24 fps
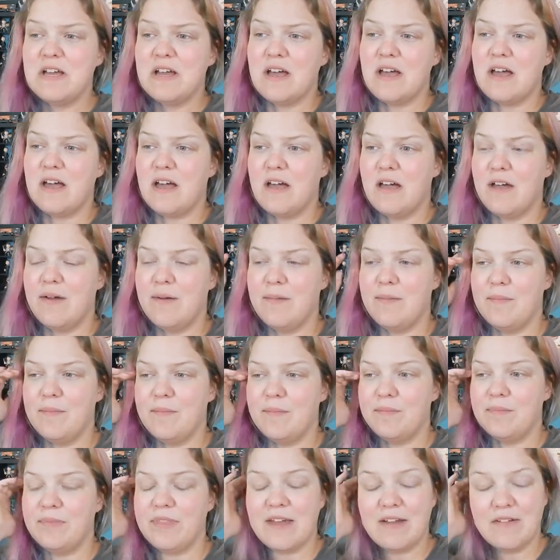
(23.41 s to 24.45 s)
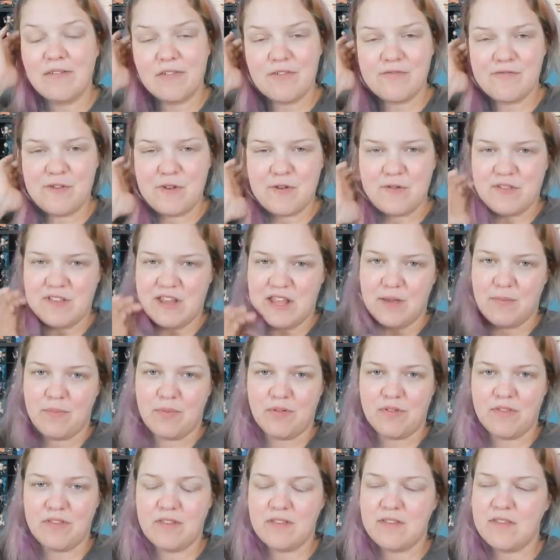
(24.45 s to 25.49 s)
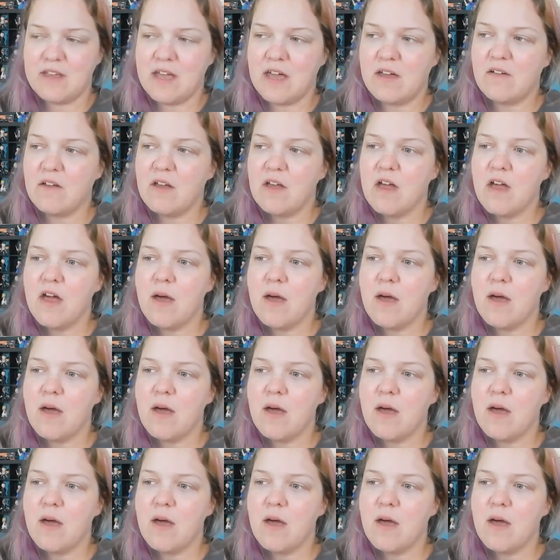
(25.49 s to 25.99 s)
that review samples and stuff,